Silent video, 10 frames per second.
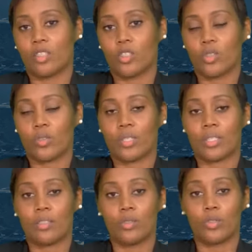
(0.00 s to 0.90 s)
to,
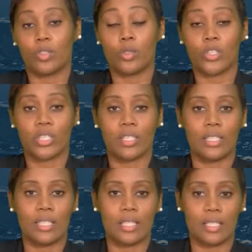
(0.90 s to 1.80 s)
to social
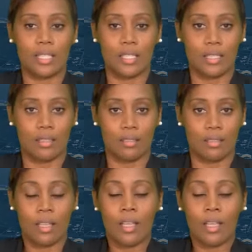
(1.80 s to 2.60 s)
distancing,